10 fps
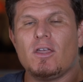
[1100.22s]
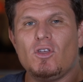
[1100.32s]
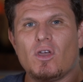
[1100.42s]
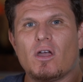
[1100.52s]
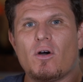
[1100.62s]

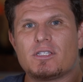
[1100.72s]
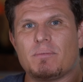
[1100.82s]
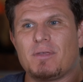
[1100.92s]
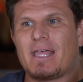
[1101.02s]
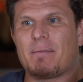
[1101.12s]
you can go to
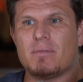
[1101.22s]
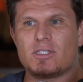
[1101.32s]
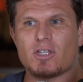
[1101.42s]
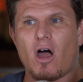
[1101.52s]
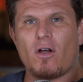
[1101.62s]
something like
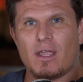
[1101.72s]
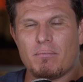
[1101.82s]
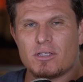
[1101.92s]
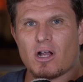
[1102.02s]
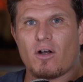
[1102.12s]
Messari.
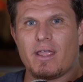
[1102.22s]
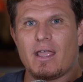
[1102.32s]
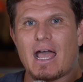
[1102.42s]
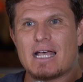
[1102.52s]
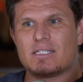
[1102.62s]

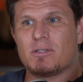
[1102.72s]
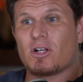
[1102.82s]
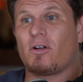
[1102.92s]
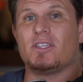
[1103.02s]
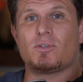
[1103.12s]
Messari has
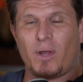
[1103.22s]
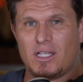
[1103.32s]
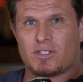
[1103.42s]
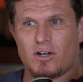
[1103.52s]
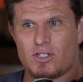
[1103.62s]
Messari's
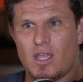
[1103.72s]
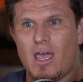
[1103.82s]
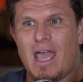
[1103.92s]
Research.